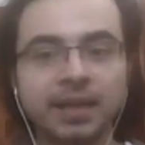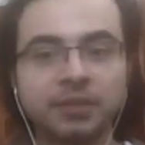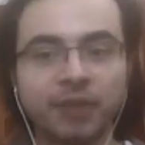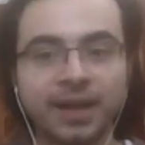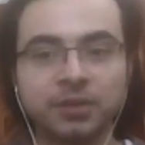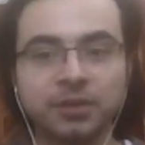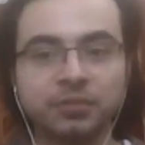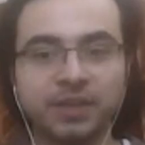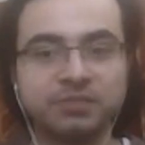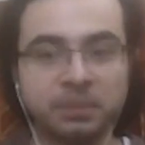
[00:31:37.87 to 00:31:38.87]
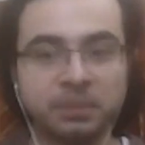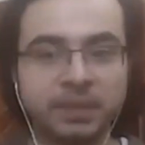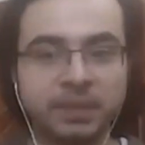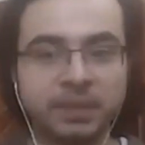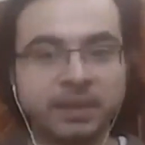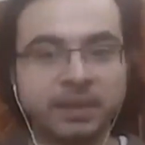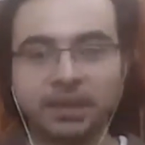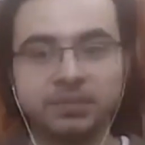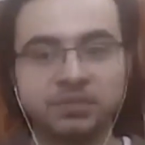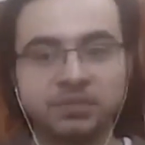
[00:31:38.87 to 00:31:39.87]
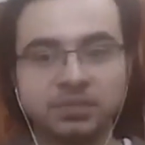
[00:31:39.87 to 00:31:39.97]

trying to save Nabila and the kids.